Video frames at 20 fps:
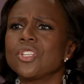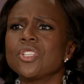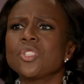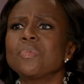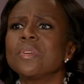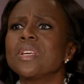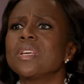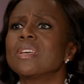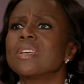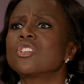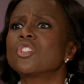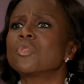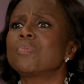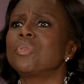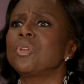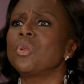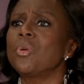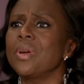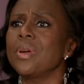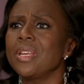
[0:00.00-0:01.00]
She's being
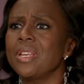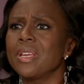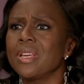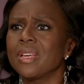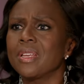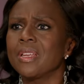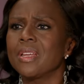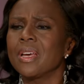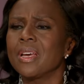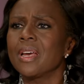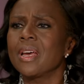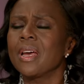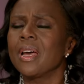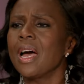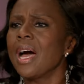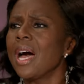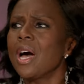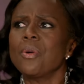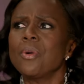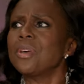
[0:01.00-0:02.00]
exploited.
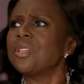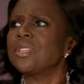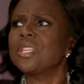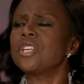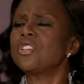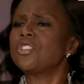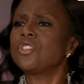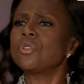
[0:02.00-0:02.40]
How could they